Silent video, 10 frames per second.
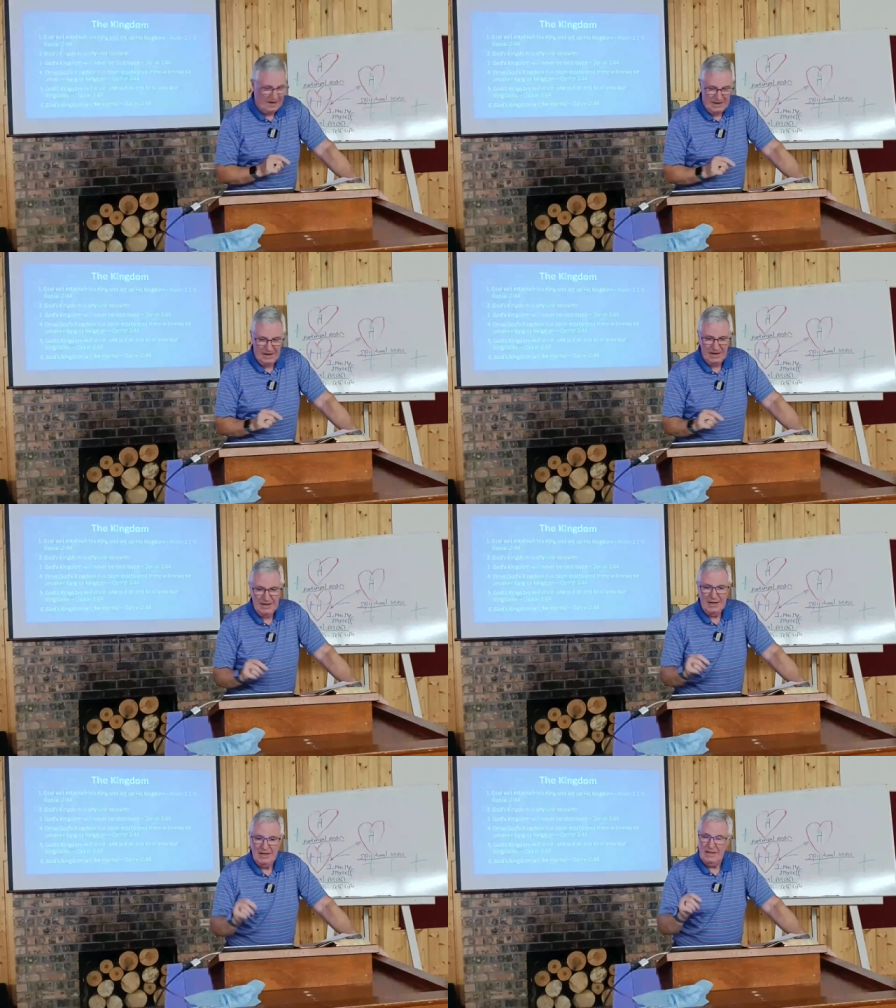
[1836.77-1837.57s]
and
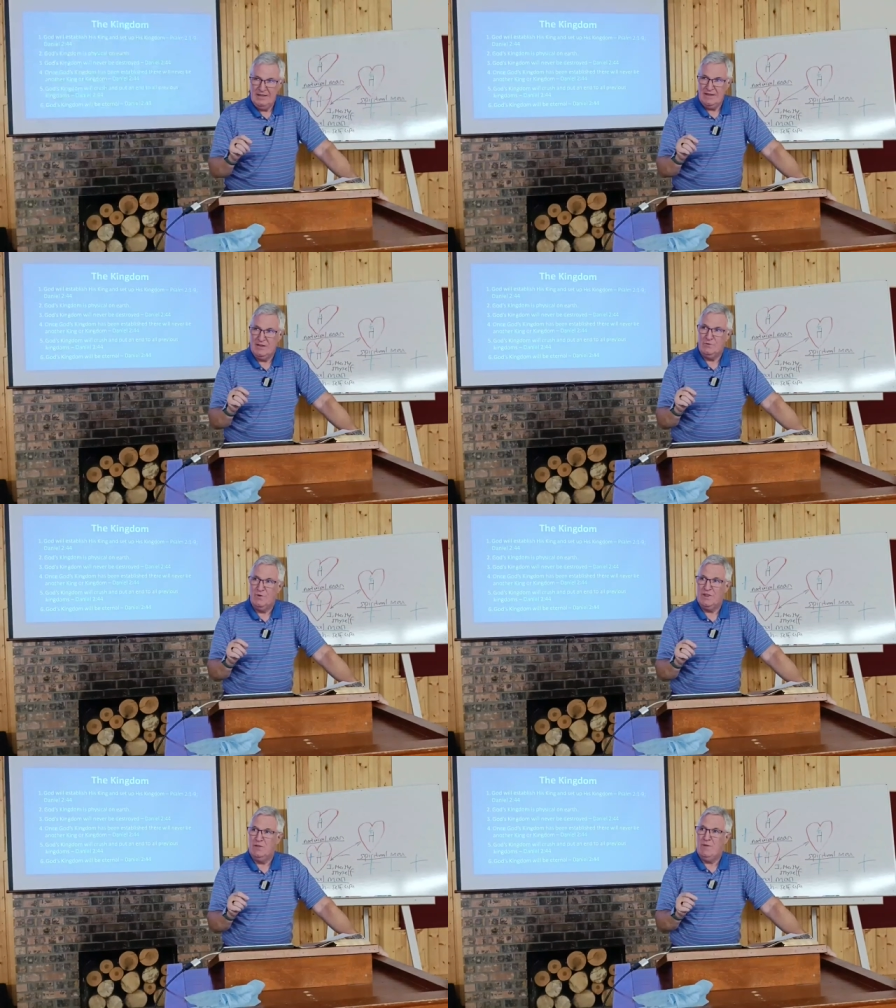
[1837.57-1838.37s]
this is
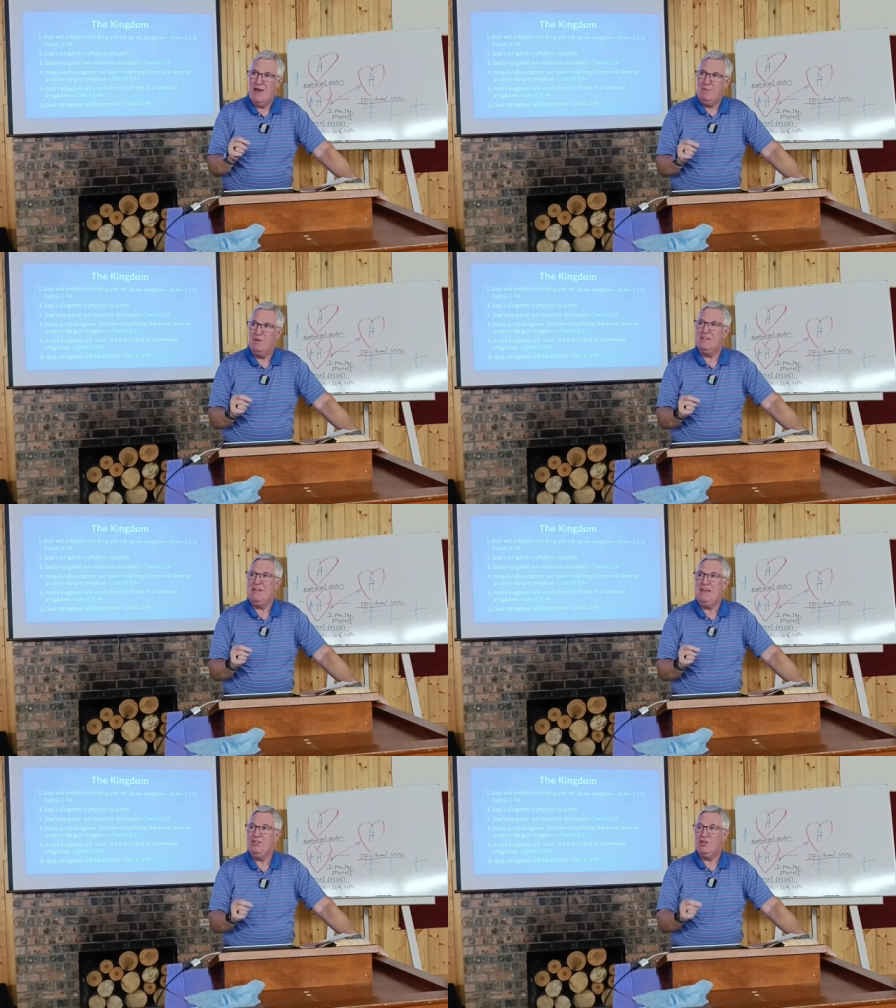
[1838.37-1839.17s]
what the Bible
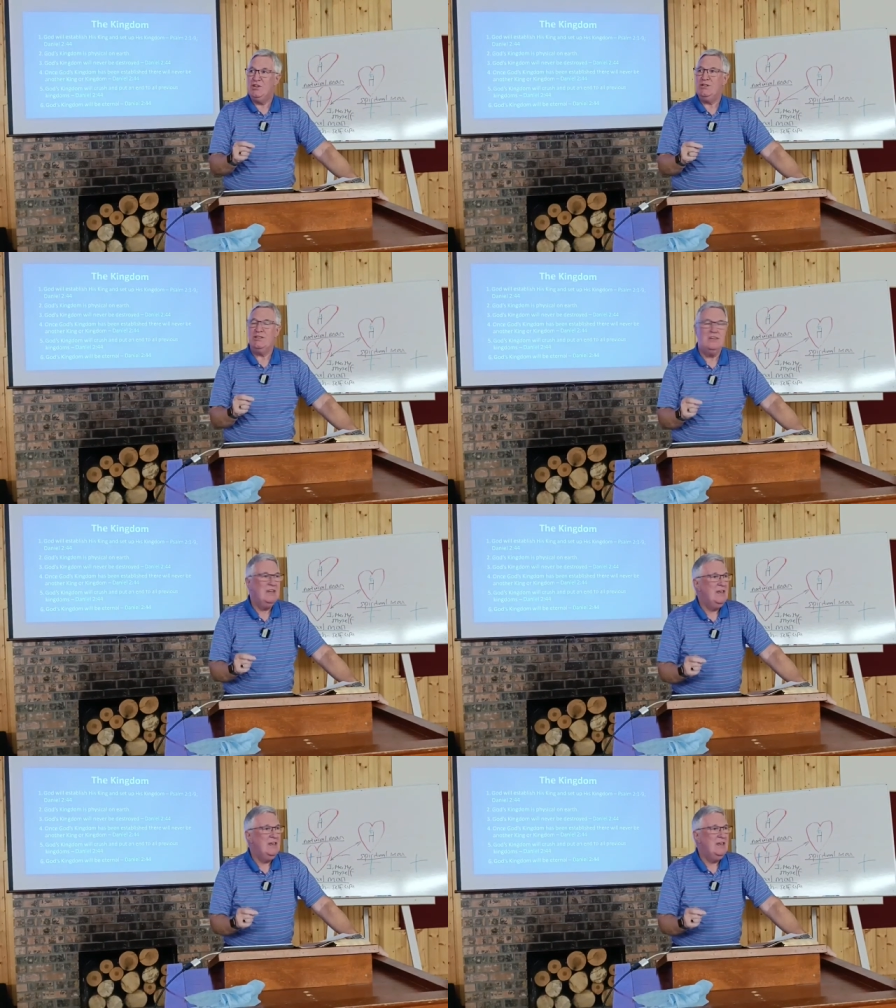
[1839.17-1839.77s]
teaches,